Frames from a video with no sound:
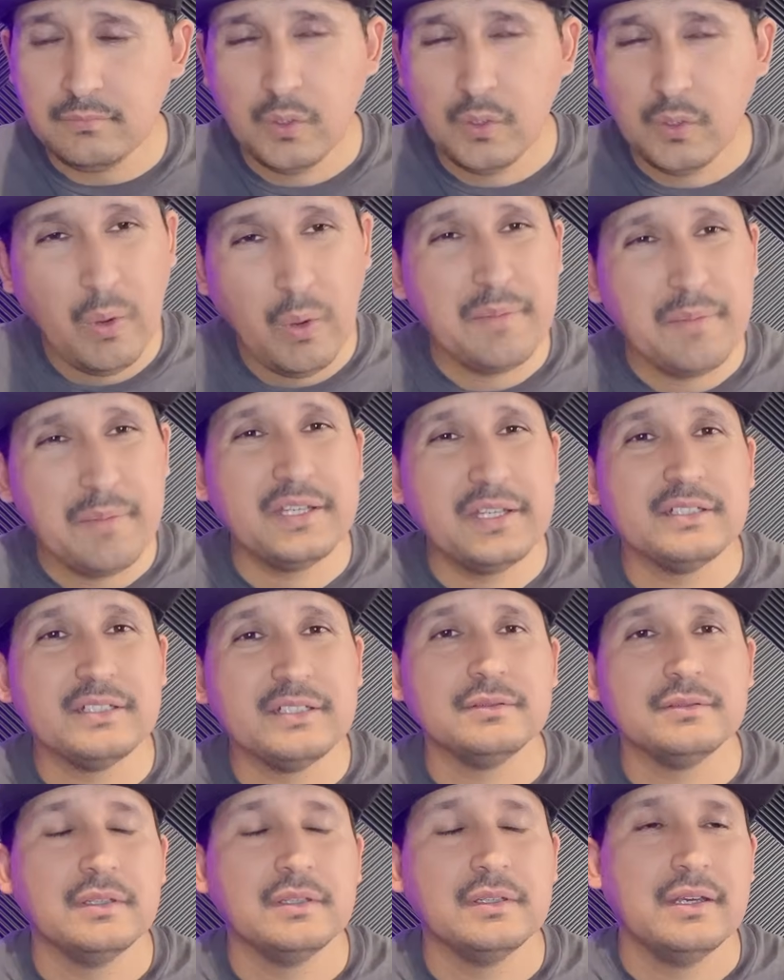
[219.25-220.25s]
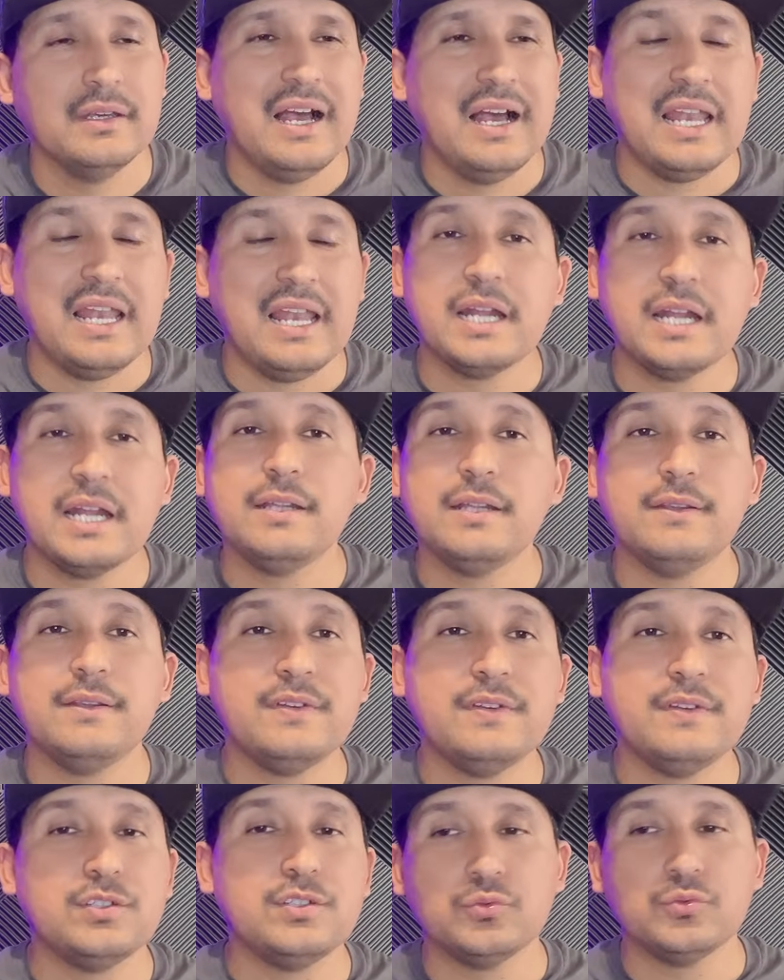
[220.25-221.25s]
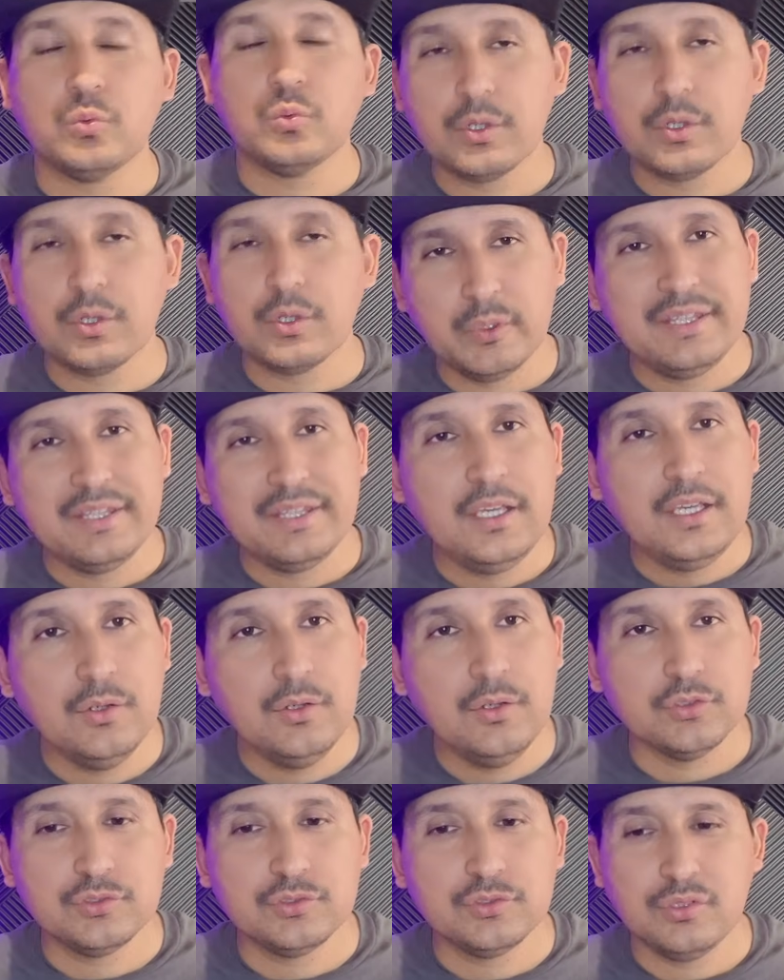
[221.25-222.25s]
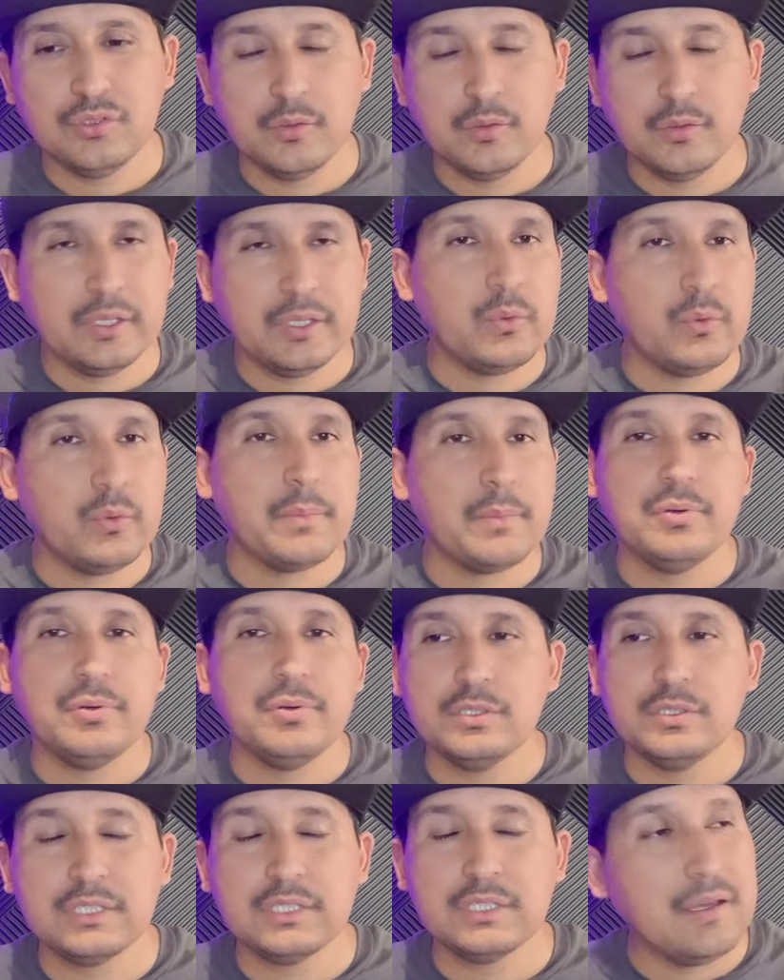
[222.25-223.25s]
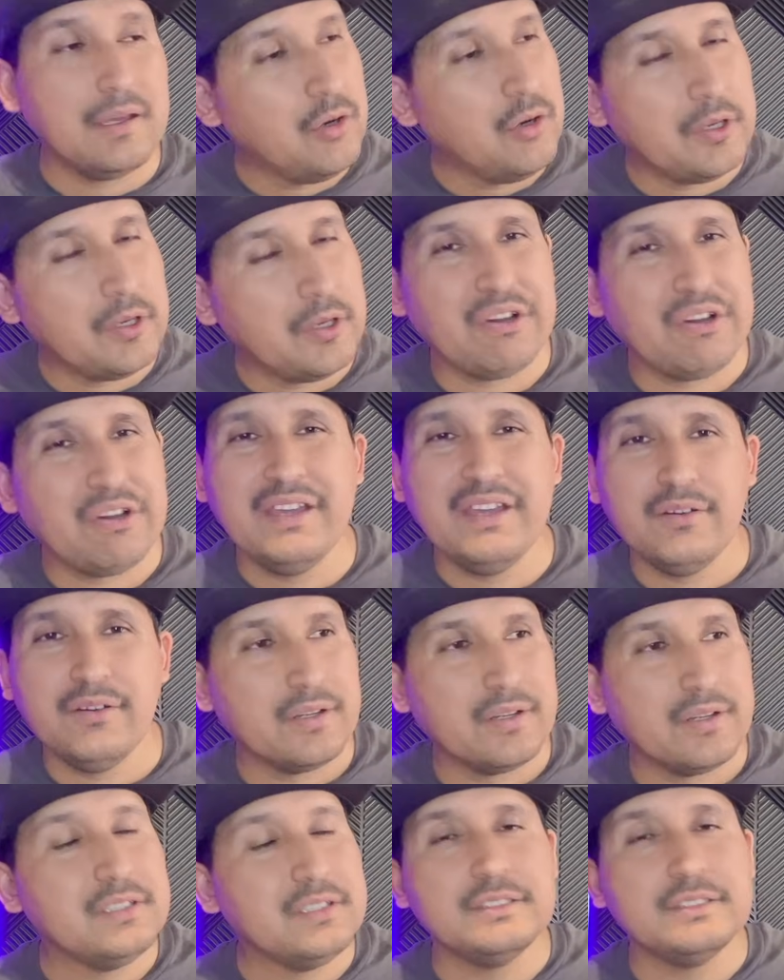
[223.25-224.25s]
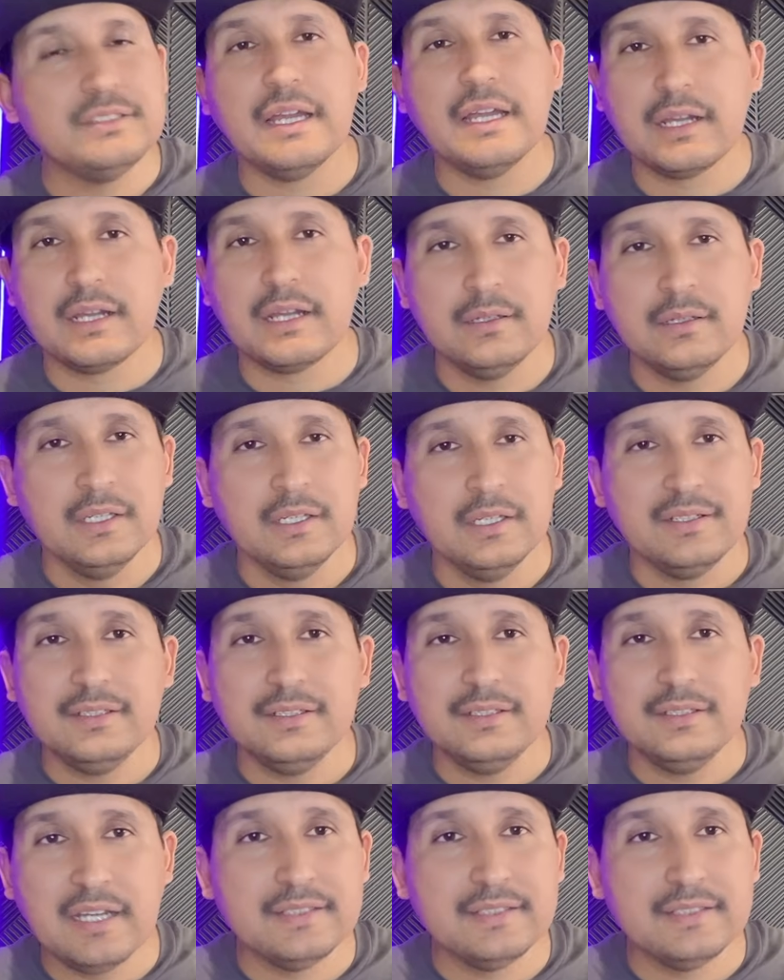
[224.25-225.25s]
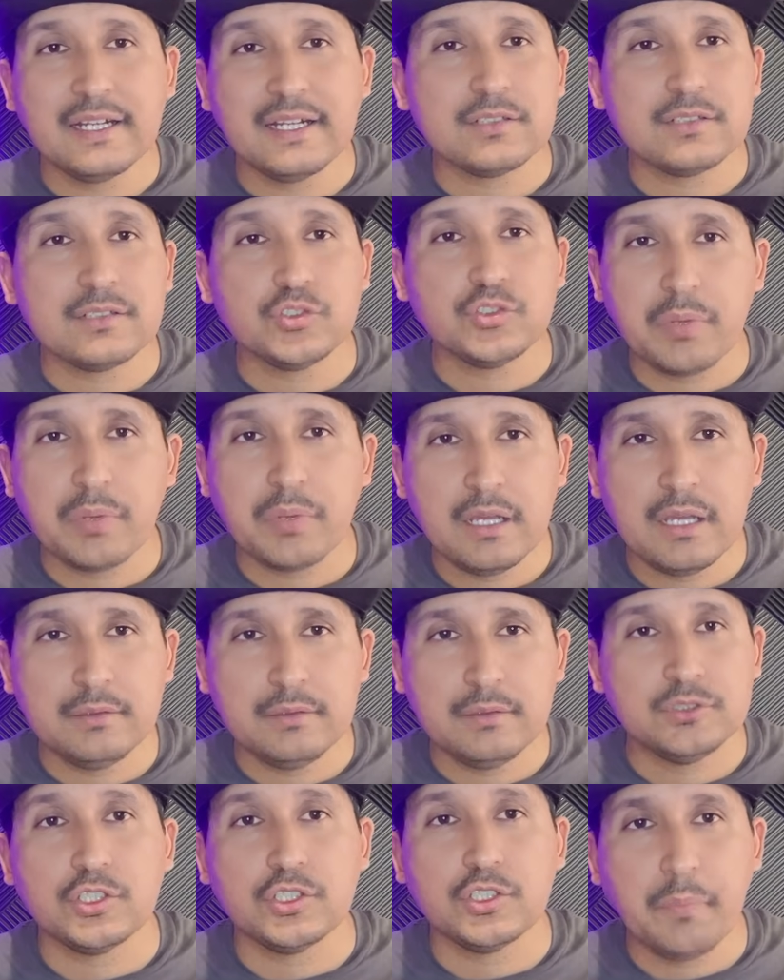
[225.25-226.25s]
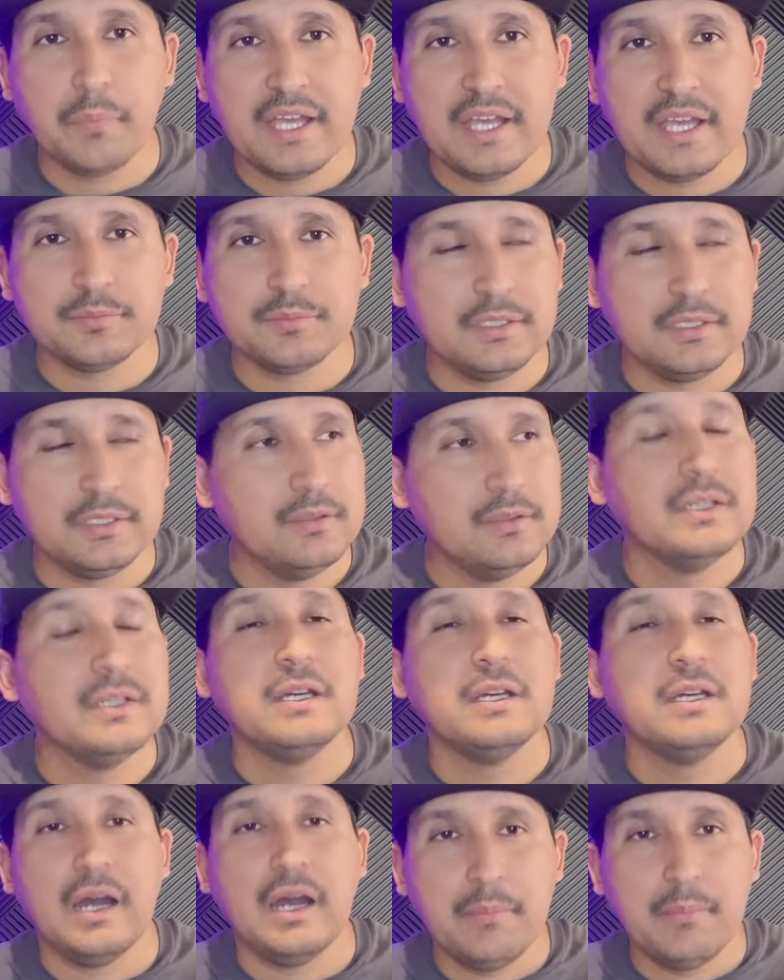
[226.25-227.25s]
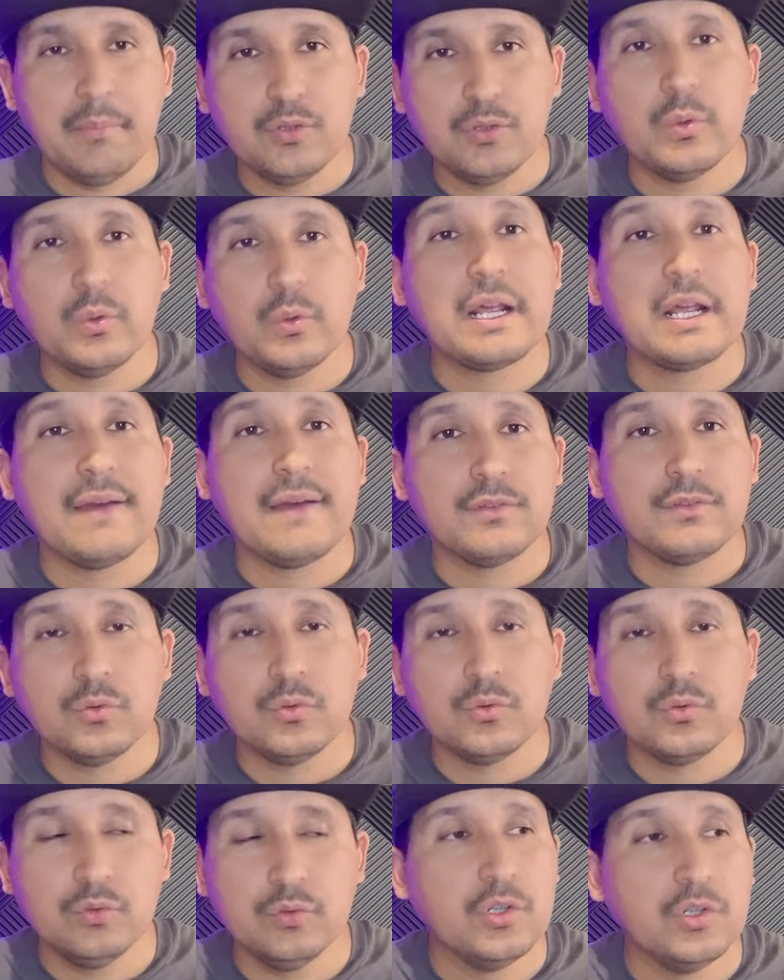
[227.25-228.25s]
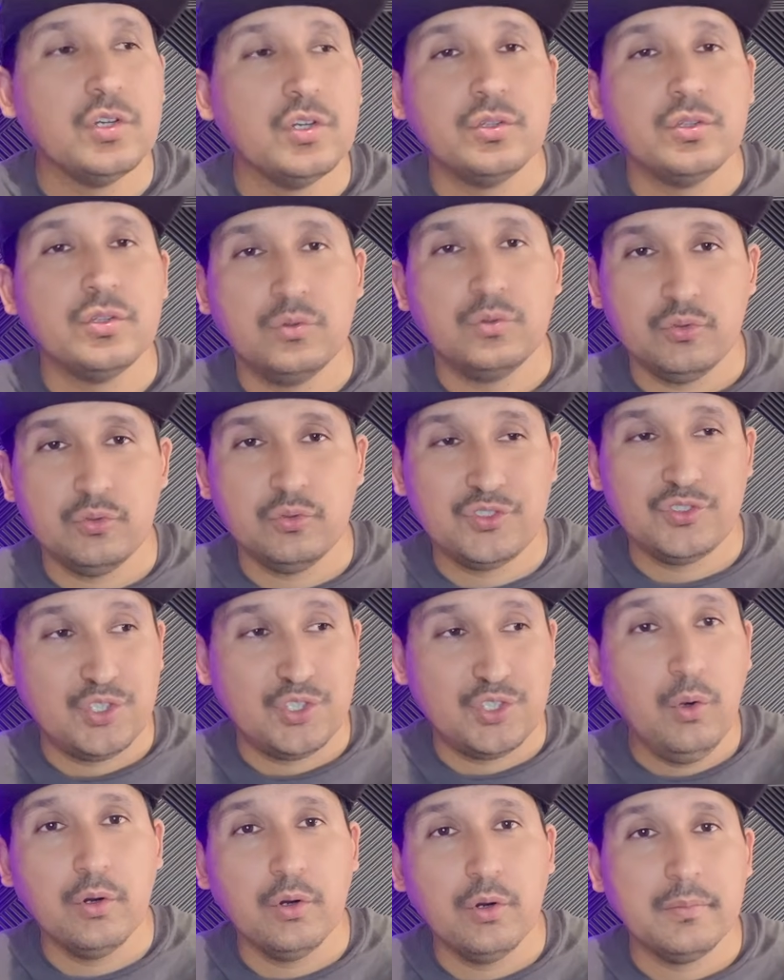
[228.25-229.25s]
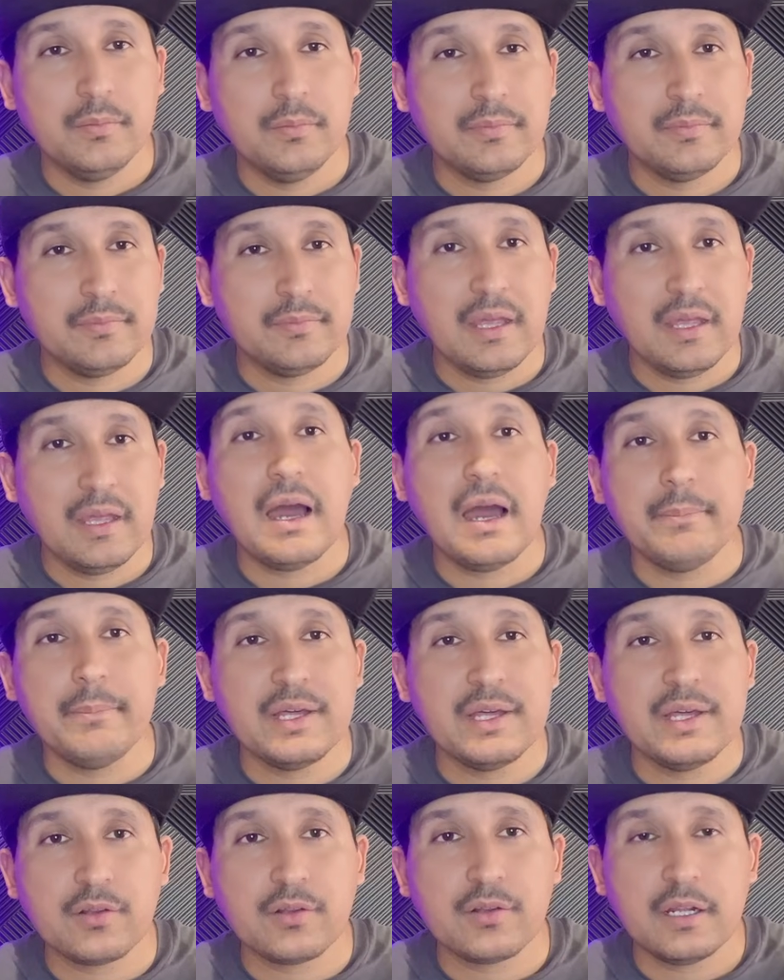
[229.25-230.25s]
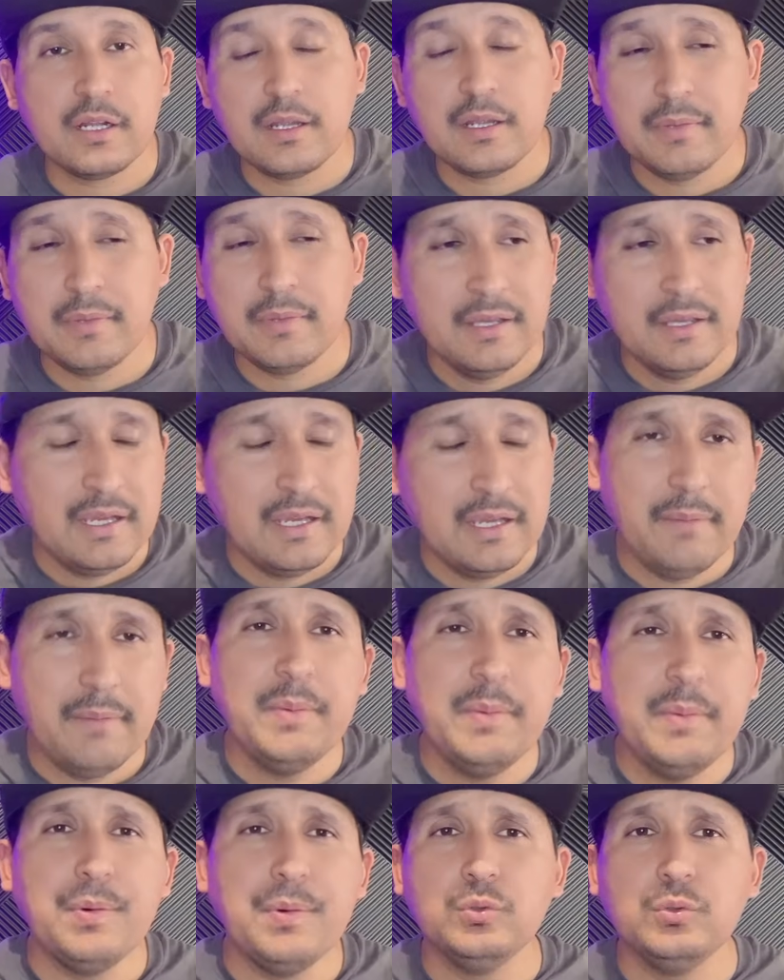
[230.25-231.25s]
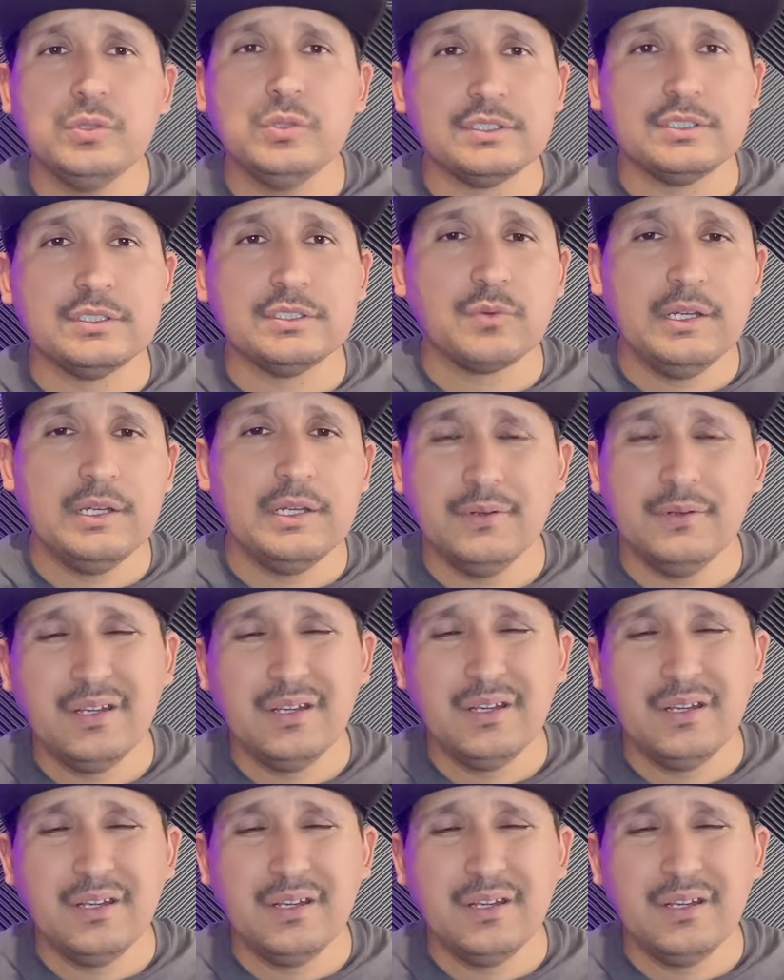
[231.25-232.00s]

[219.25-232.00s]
Why? Because a lot of individuals work with egos. They want to push, like, oh no, hell no, this guy is not gonna surpass me. I'm gonna do what I have to do to show him that I'm better than him. And people do this, right?